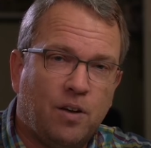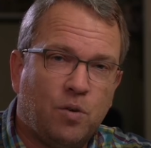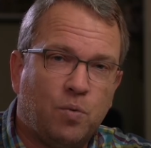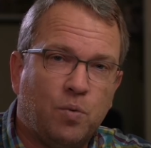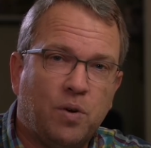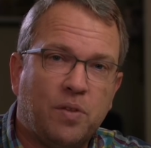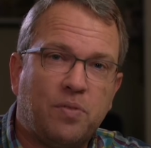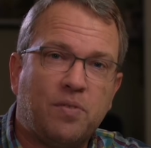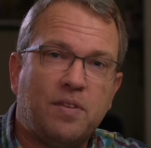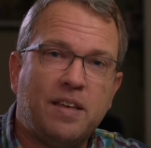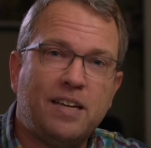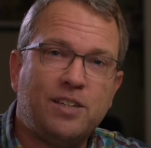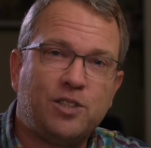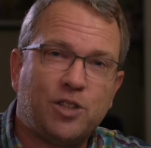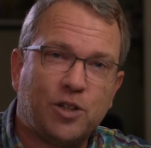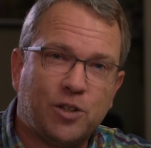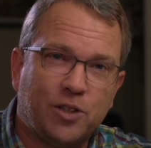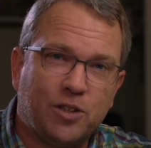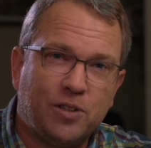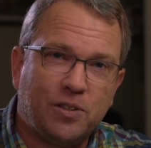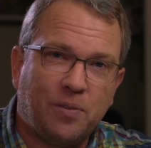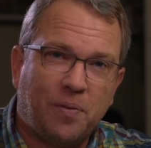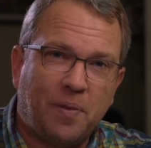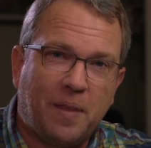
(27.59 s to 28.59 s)
With
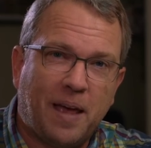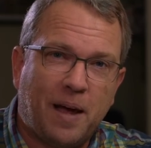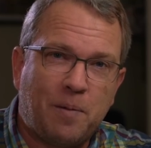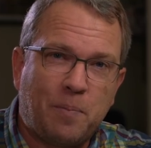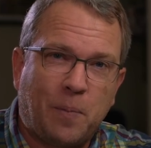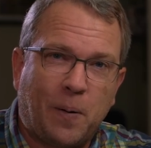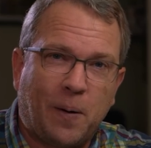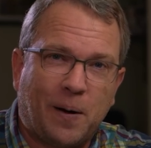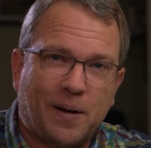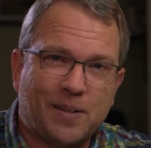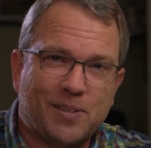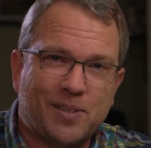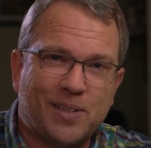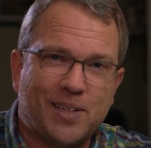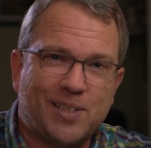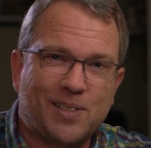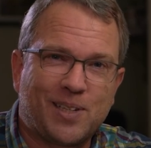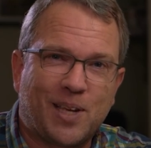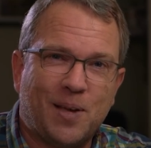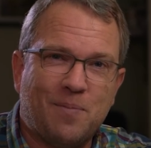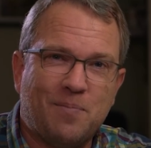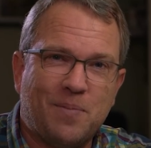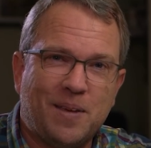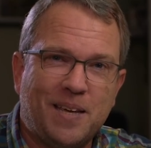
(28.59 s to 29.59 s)
digital, that
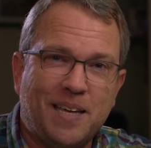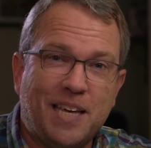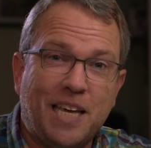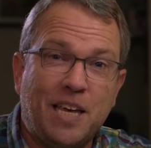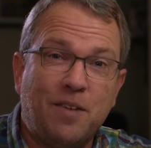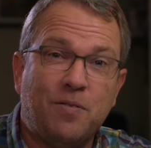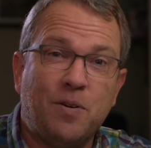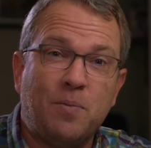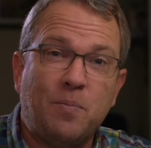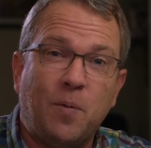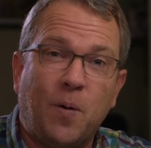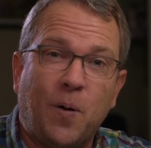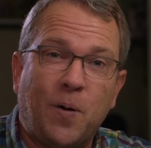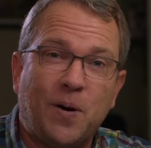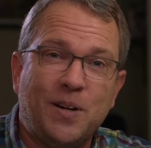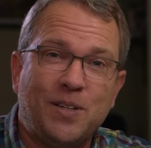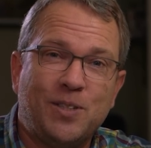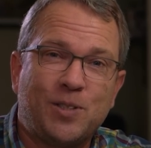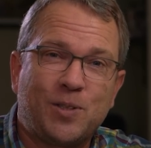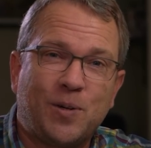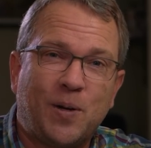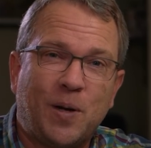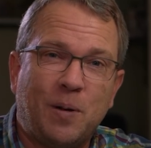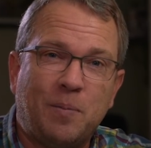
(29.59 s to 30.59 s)
process can be even more
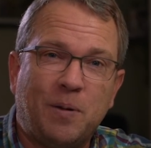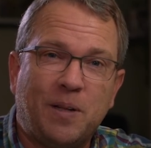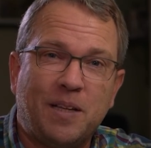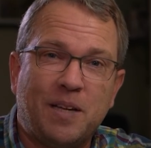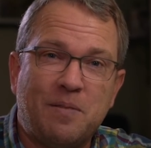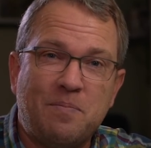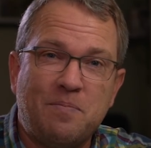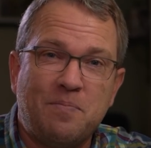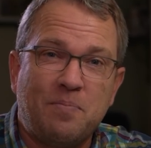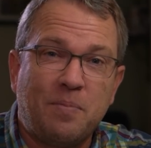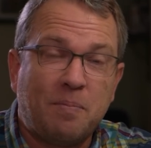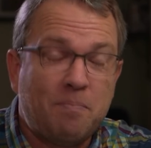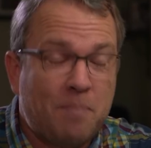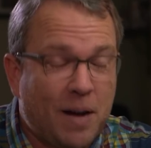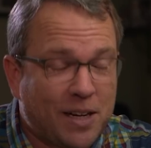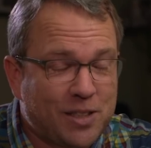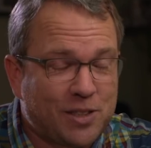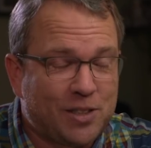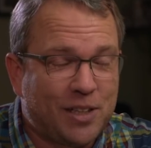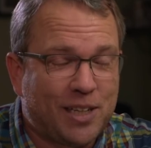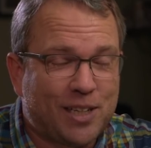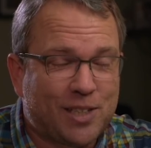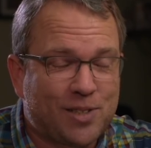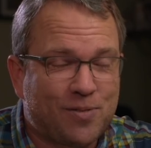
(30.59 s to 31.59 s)
enjoyable and
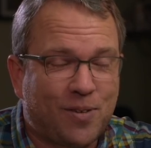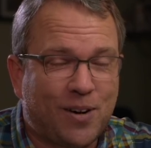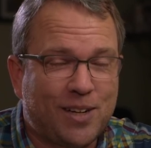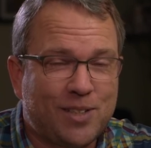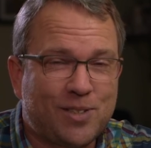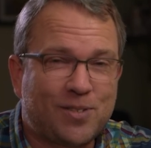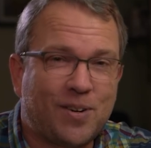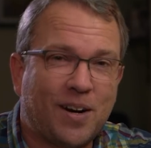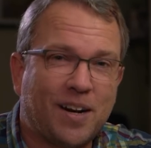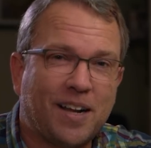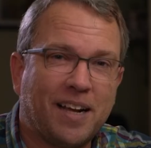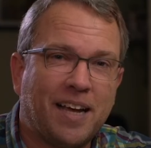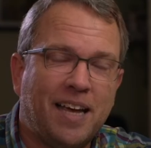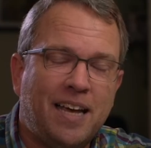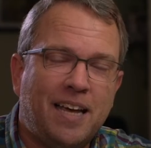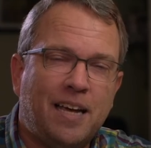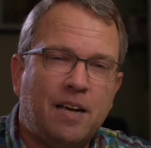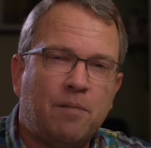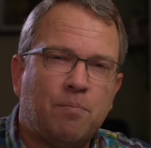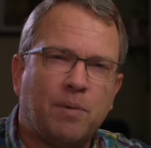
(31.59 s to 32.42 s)
much less frustrating